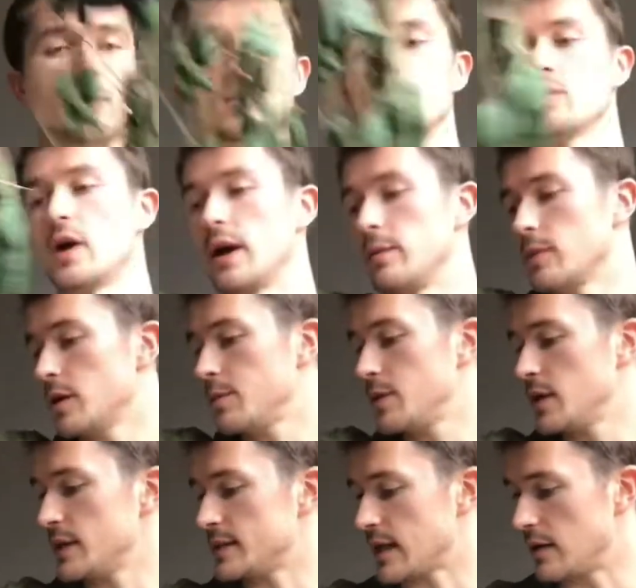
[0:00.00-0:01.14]
Right, I'm going to
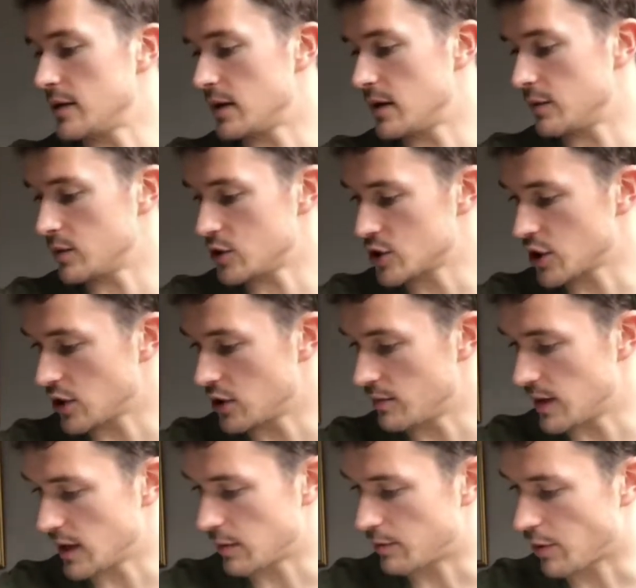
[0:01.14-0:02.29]
put it down and I'm going to show you
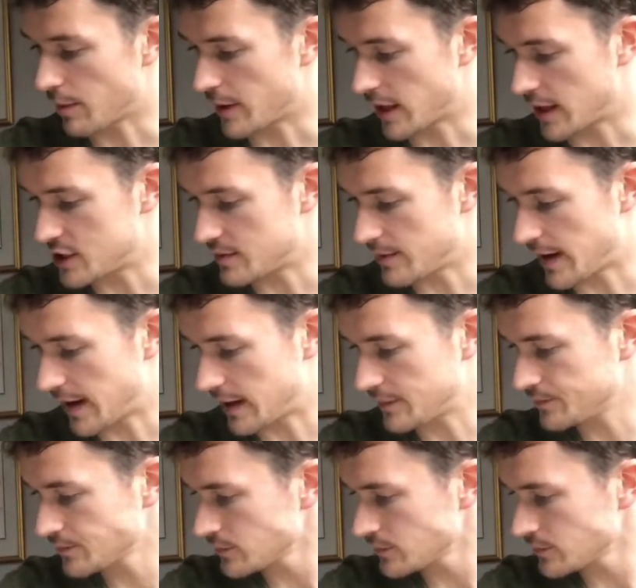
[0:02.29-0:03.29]
my little propagation bag.